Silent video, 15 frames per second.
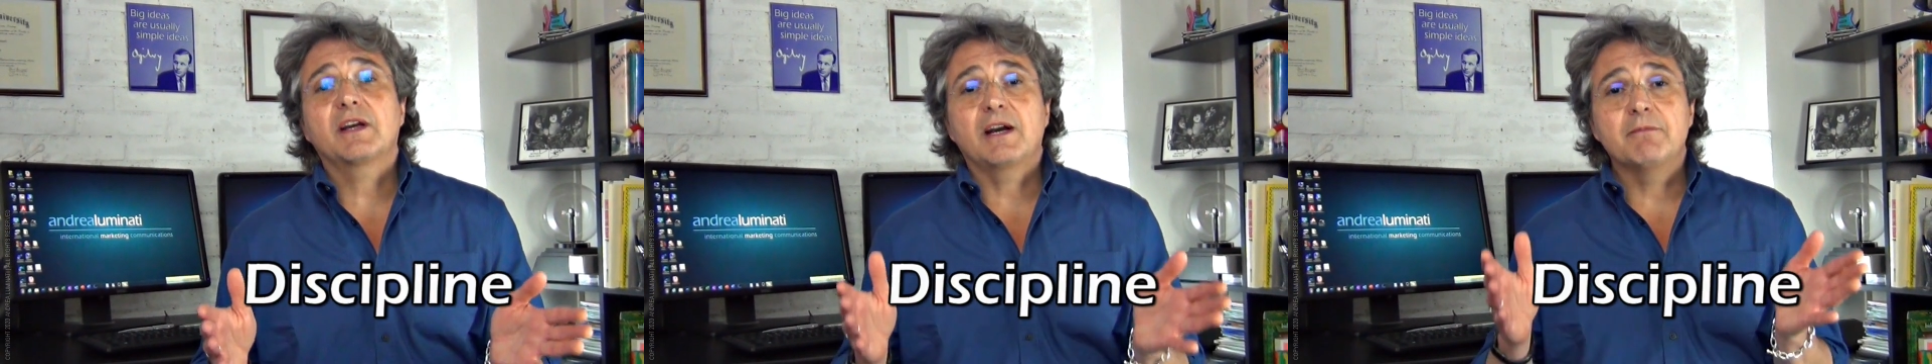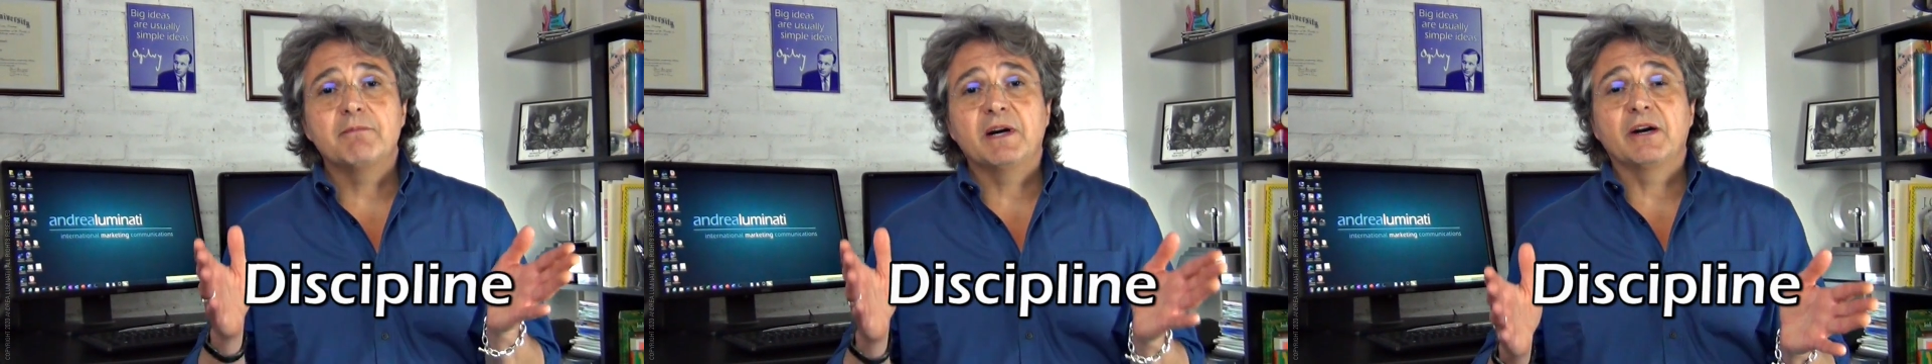
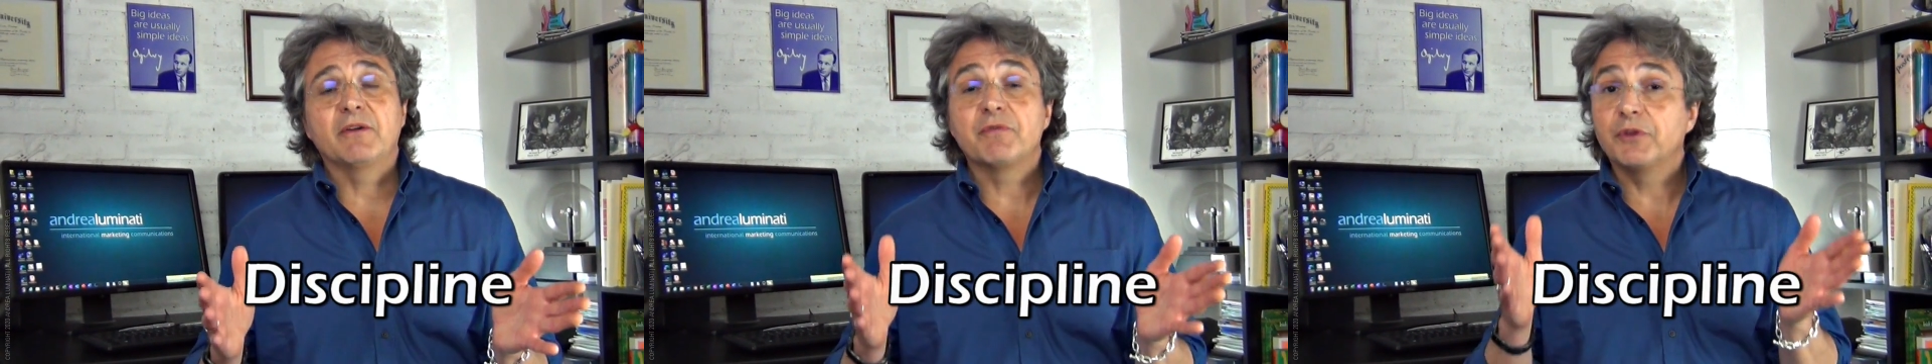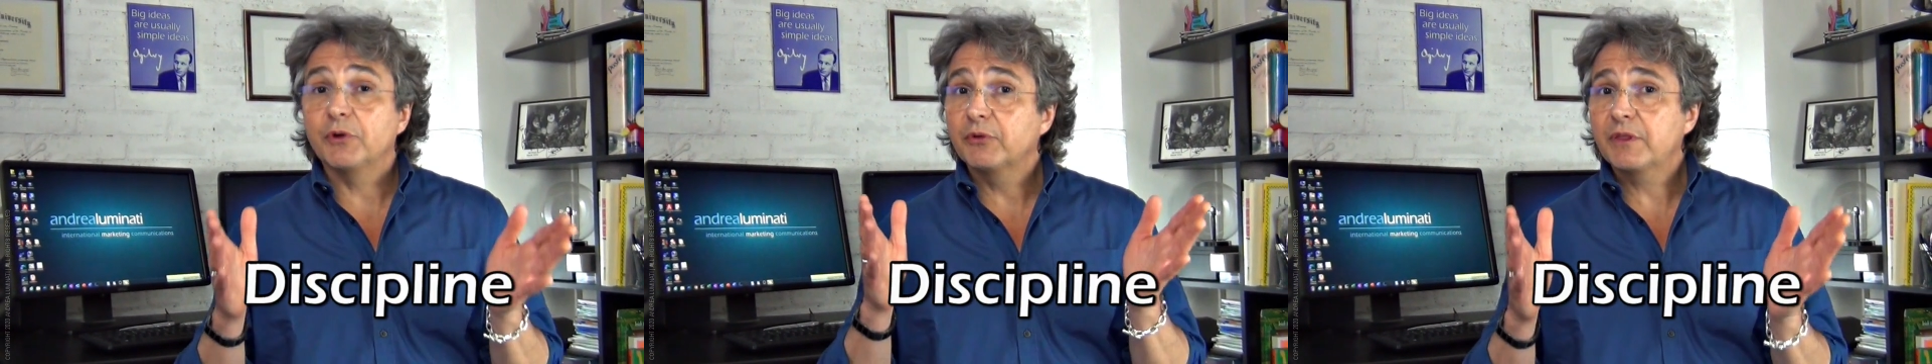
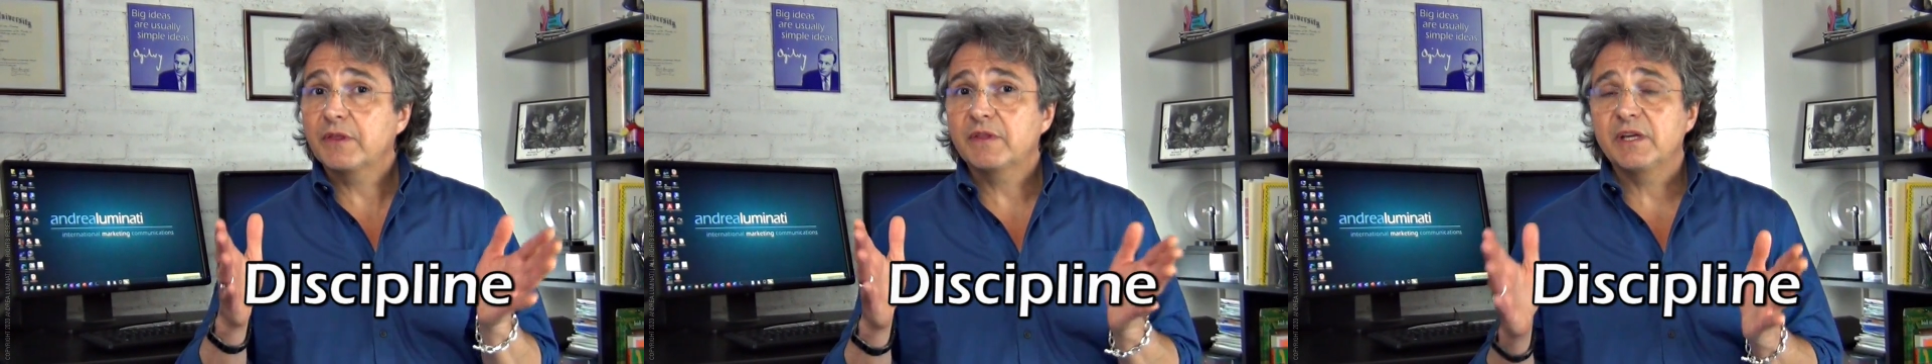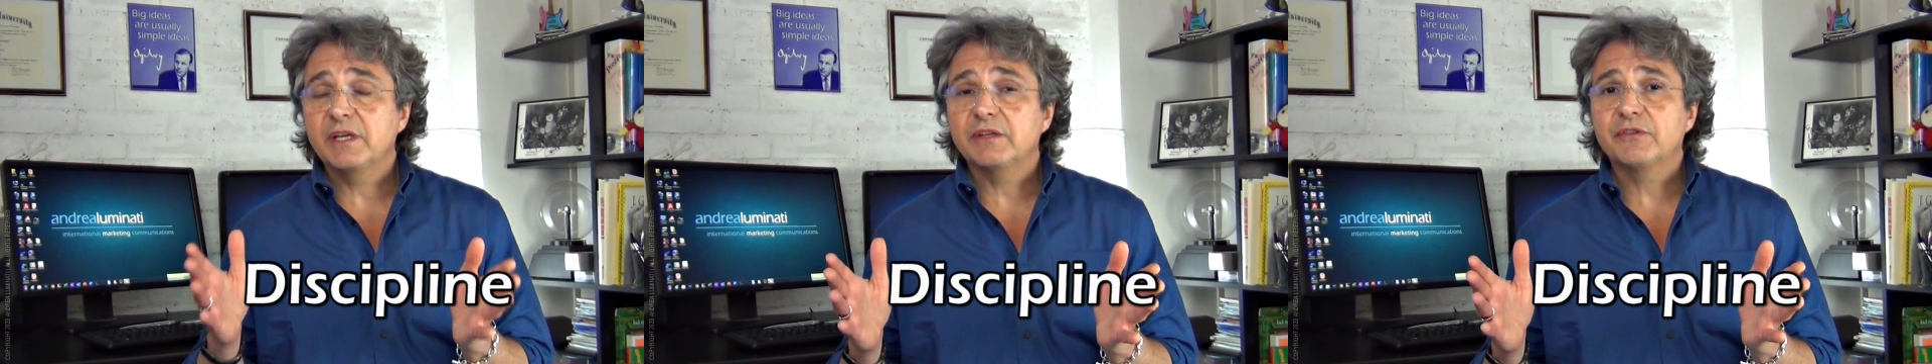about those
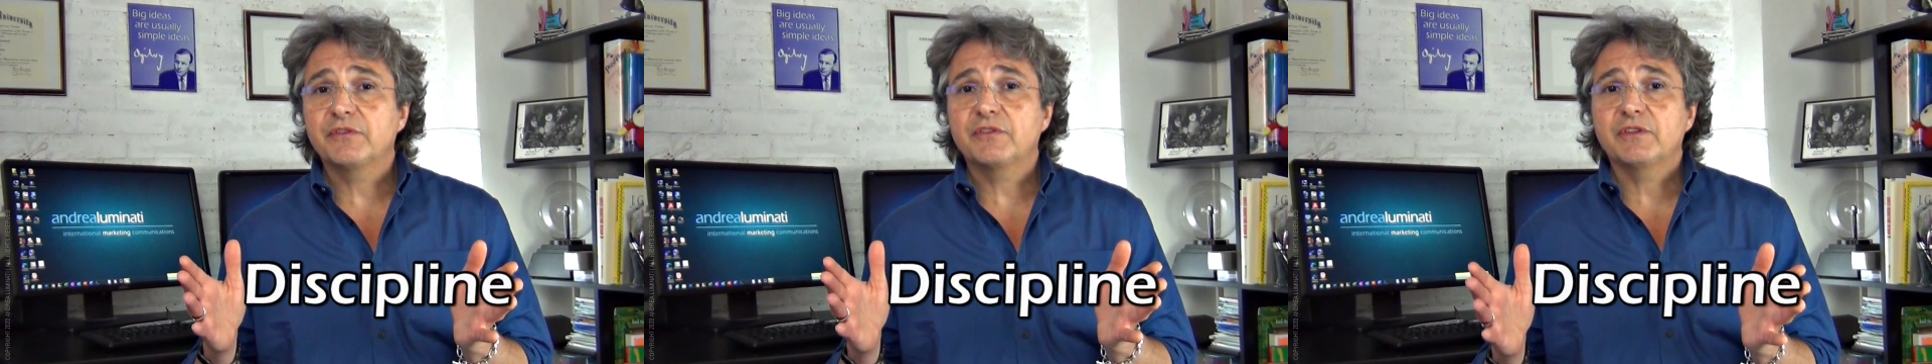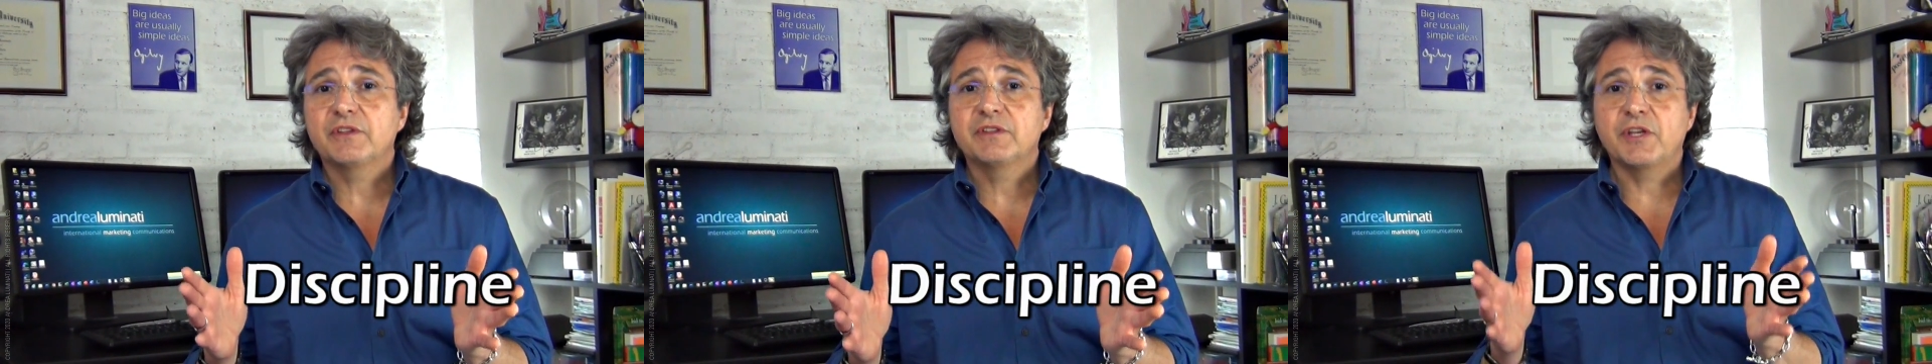
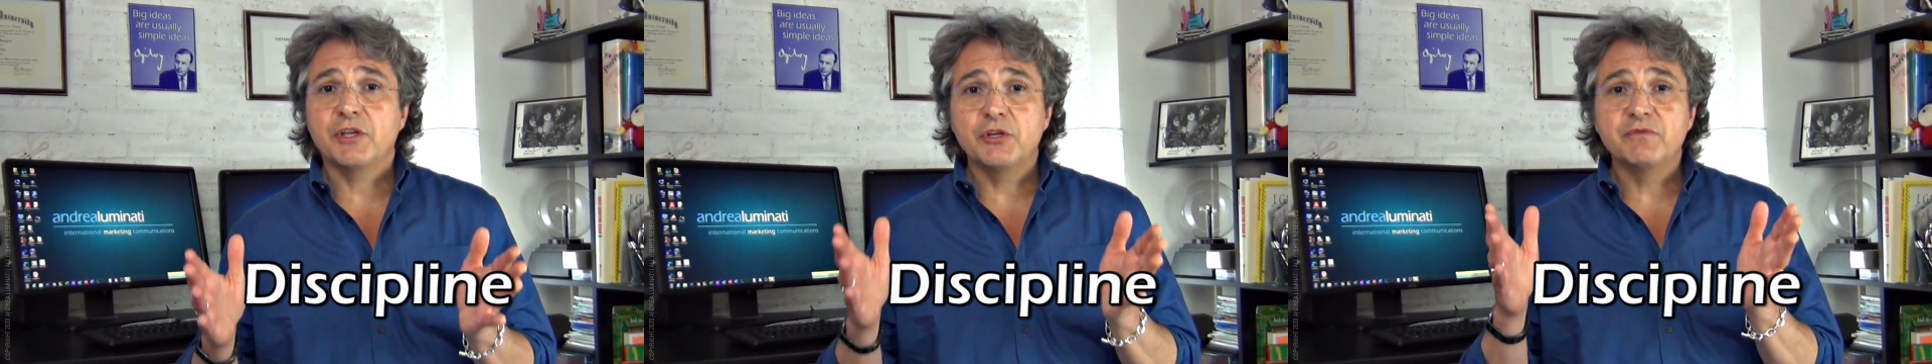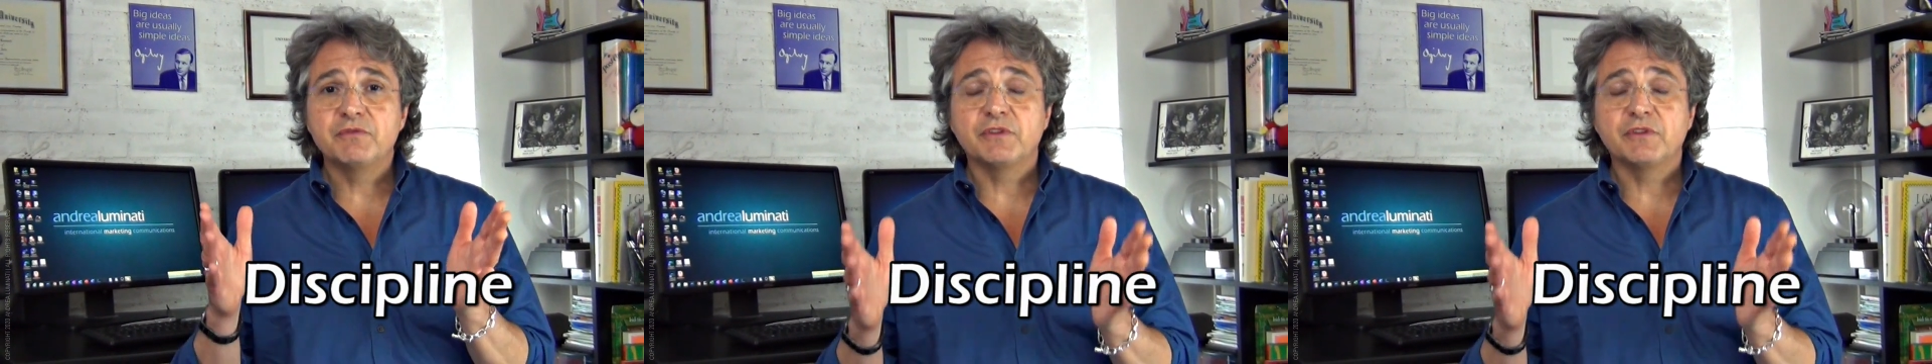things that you've